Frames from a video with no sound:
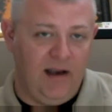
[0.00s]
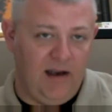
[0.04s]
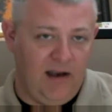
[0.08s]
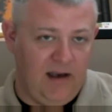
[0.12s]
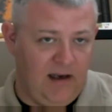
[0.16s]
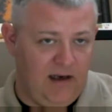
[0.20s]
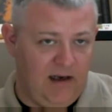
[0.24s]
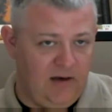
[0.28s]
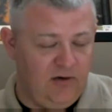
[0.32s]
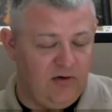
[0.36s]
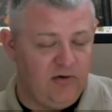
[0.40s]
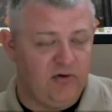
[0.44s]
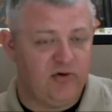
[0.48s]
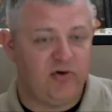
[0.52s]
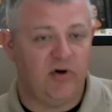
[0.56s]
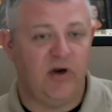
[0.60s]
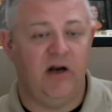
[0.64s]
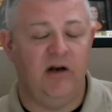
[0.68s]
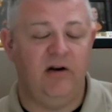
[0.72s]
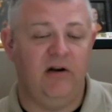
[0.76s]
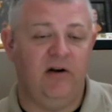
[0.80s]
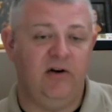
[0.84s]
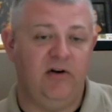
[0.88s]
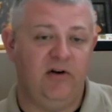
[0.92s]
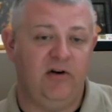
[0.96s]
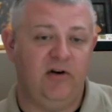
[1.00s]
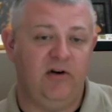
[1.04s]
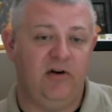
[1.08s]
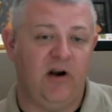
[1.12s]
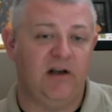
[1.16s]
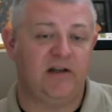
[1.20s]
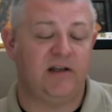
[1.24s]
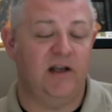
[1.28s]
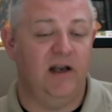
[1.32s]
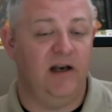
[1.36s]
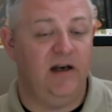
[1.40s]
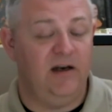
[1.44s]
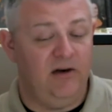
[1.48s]
and you're trying to
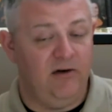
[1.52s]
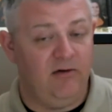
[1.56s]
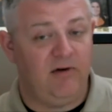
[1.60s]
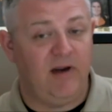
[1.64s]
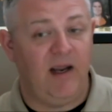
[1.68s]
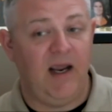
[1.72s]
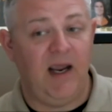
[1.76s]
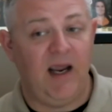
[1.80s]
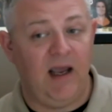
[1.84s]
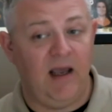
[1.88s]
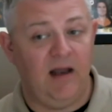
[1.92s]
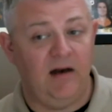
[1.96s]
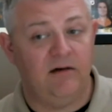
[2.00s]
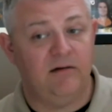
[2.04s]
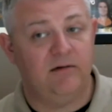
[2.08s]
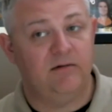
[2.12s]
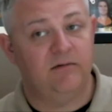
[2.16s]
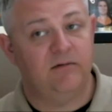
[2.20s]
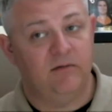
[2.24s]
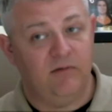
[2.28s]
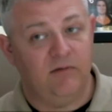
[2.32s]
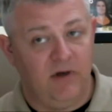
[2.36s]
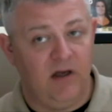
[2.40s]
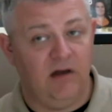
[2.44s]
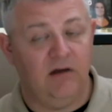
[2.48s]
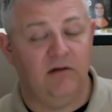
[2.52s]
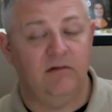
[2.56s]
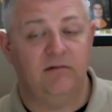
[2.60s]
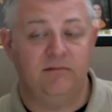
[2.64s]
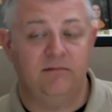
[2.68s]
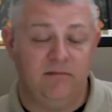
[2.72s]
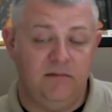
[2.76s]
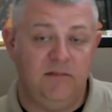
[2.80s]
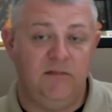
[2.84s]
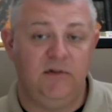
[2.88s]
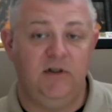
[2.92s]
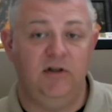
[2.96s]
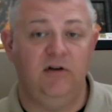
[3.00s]
address it and you can't, well,
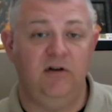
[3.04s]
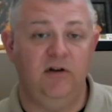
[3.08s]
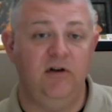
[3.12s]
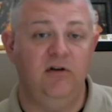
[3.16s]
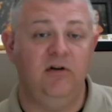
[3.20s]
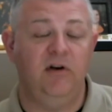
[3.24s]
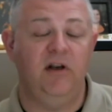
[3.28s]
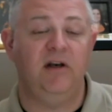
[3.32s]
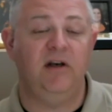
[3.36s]
you need